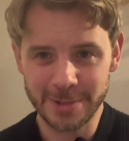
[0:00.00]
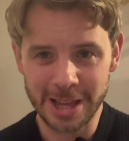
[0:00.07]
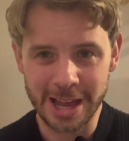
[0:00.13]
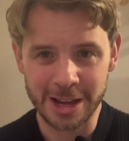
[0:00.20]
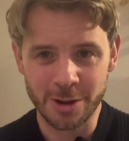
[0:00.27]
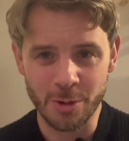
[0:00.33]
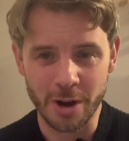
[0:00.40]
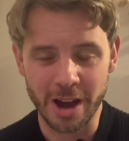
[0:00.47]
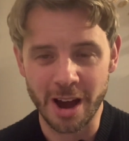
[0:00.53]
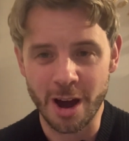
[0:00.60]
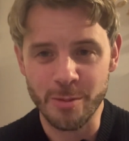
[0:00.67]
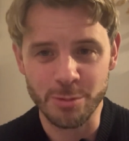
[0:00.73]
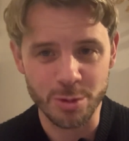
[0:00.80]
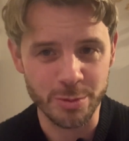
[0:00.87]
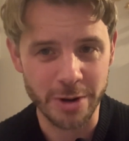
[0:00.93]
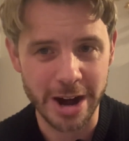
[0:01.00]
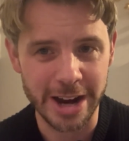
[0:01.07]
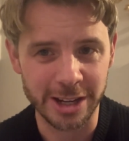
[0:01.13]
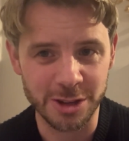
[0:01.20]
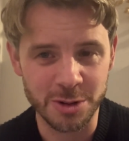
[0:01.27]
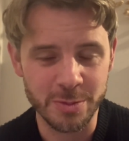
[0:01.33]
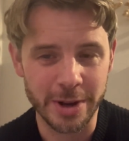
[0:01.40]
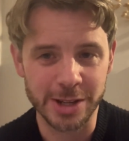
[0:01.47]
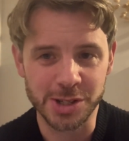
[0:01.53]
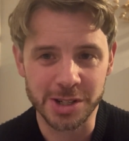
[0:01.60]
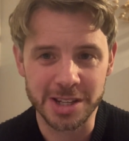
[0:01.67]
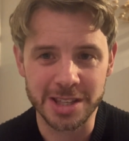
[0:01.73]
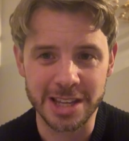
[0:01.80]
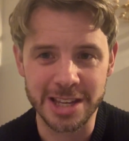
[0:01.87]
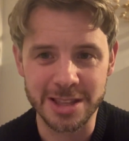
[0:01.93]
and quite a humble brag, you'd imagine,
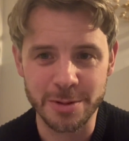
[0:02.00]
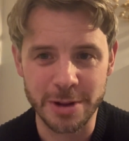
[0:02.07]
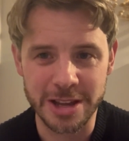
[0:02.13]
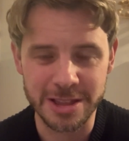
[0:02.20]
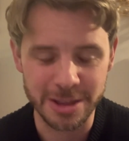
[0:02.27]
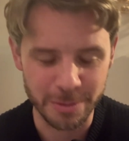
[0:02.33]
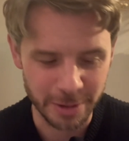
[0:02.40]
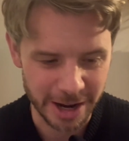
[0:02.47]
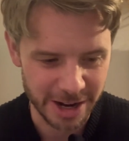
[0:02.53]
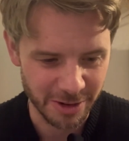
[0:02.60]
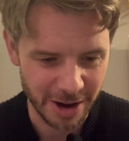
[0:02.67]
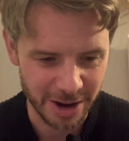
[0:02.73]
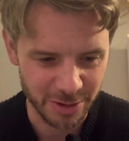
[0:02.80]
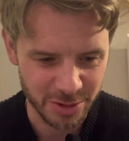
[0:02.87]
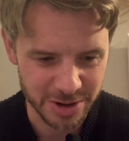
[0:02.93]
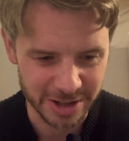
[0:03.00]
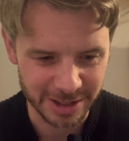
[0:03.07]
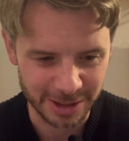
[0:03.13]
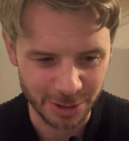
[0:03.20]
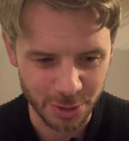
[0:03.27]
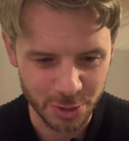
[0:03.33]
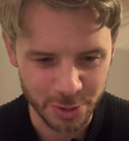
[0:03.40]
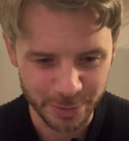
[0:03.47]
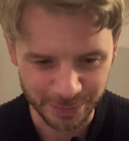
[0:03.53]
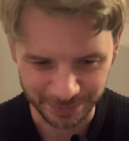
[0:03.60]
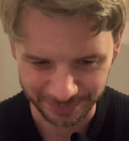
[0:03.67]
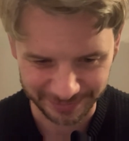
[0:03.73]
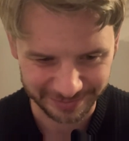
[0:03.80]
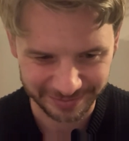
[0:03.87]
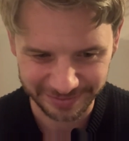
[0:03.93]
in the playground or in the school
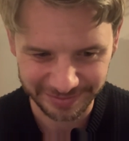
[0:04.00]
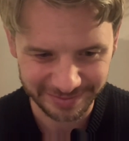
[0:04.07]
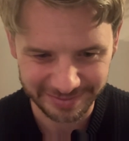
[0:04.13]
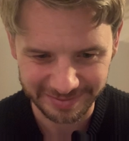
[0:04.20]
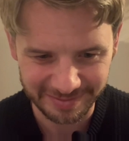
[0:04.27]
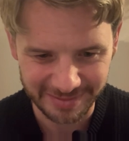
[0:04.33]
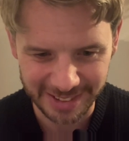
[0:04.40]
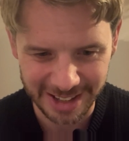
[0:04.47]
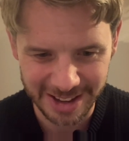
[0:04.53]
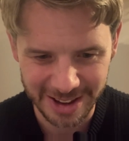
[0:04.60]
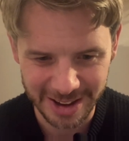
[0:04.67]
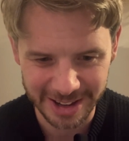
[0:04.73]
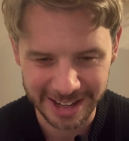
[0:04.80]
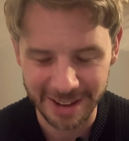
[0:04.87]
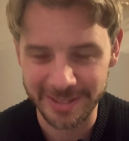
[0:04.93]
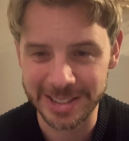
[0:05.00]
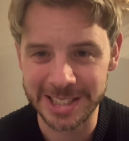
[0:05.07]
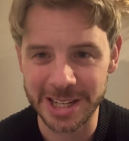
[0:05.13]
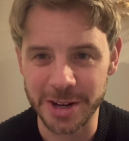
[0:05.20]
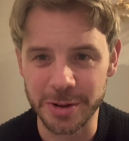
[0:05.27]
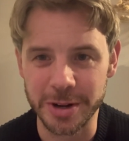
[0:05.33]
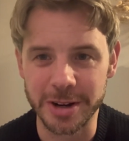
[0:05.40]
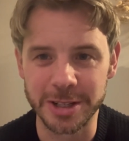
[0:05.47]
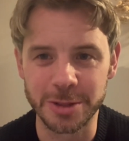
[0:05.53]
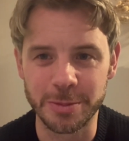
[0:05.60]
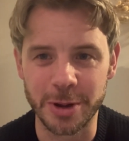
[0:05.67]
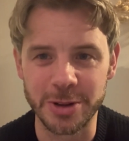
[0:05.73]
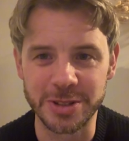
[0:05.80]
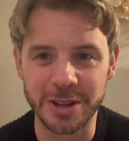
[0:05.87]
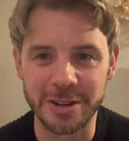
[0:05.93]
cafeteria, I
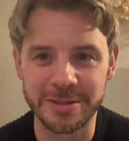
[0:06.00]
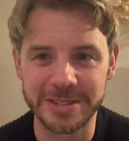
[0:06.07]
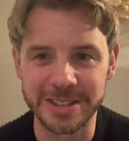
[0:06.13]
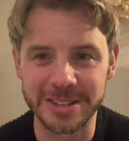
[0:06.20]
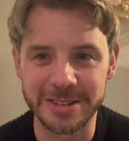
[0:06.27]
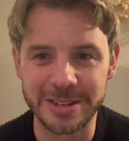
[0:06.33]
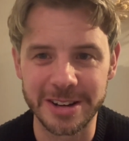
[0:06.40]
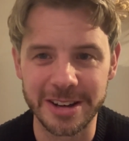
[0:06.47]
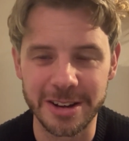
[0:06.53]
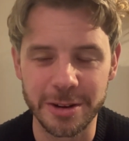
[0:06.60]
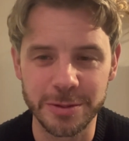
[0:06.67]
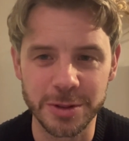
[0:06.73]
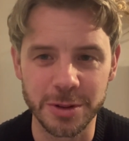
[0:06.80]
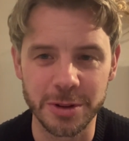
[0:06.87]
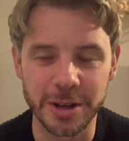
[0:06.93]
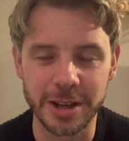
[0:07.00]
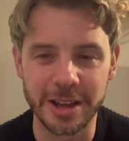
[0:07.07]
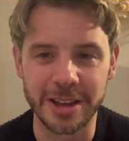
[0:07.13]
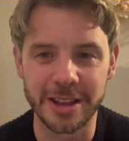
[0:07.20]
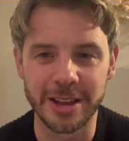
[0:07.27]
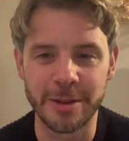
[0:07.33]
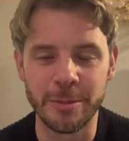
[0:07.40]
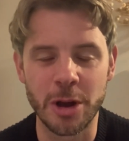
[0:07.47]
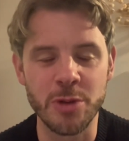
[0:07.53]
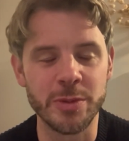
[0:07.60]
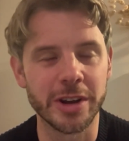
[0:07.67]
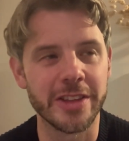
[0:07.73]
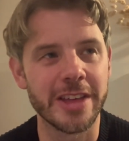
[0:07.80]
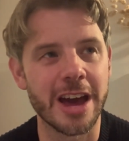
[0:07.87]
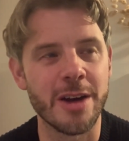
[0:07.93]
suppose, after a moment
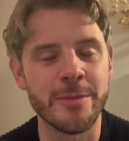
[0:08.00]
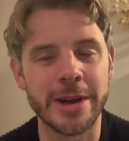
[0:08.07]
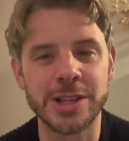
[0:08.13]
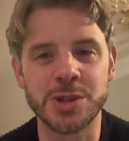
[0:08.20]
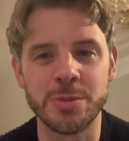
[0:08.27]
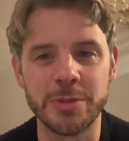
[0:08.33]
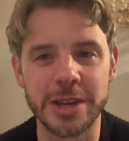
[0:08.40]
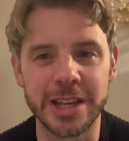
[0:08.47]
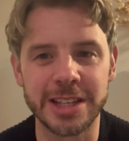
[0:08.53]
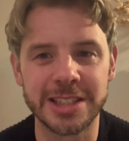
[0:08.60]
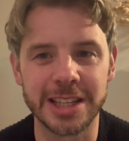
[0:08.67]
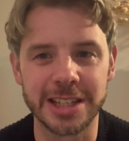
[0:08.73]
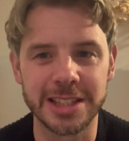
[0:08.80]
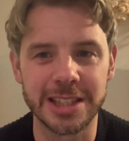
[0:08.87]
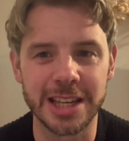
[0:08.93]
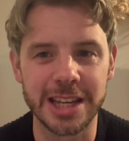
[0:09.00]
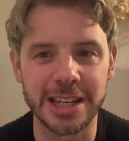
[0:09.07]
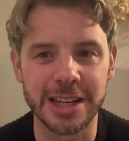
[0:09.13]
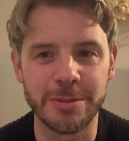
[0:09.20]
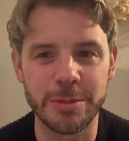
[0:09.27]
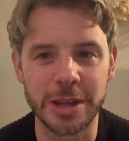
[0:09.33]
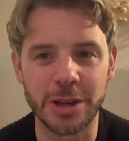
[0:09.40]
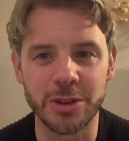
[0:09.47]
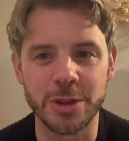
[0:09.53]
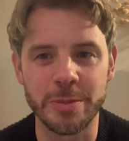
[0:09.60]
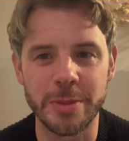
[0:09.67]
like that. Imagine being 16 and being on the